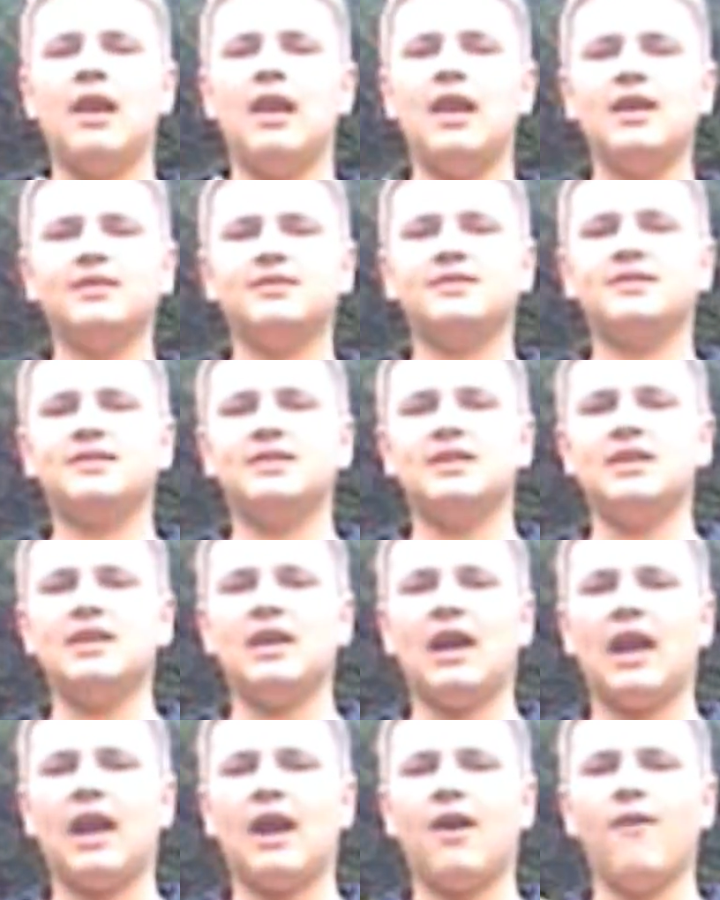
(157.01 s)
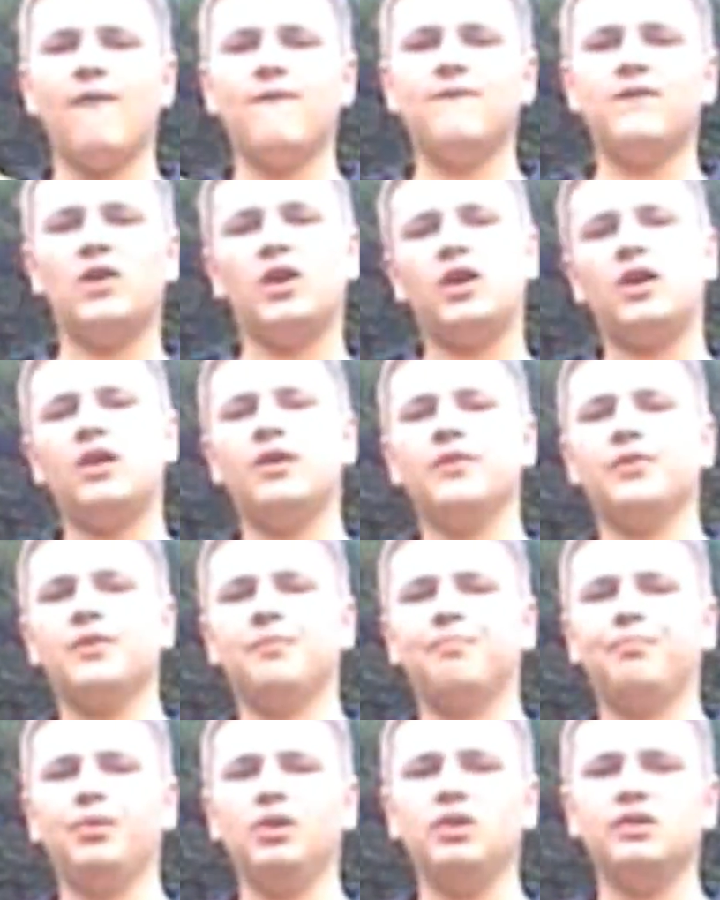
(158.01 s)
Let's see how far
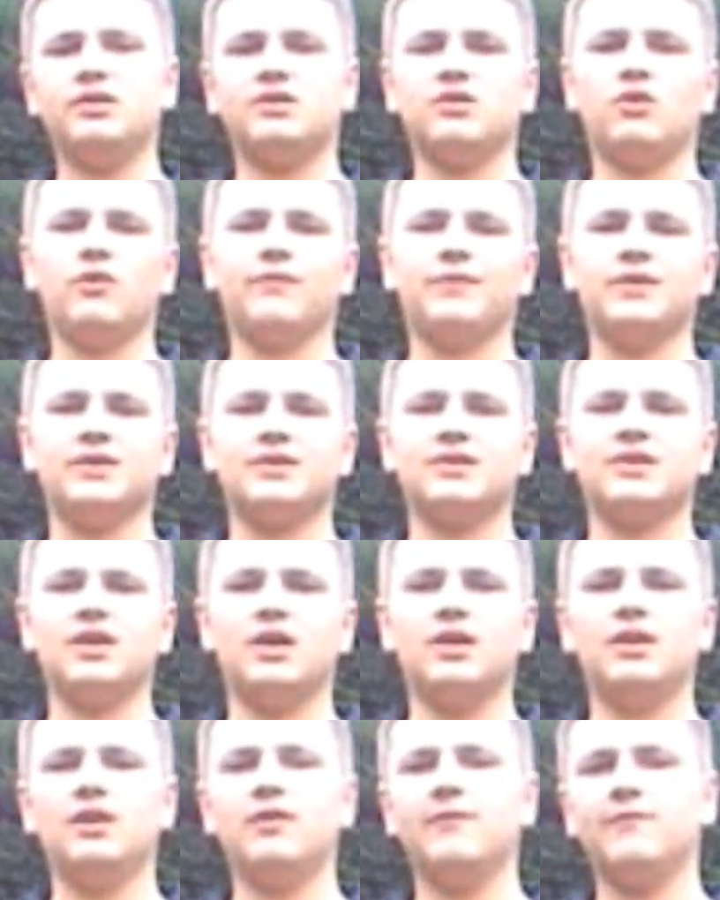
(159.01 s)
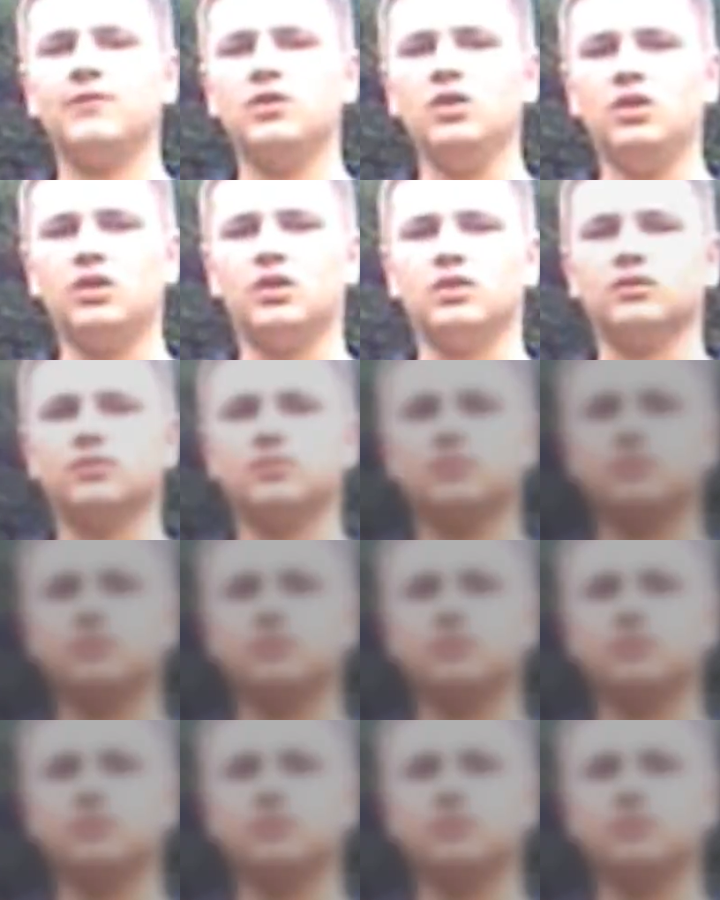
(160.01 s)
the bullets of this gun have gone.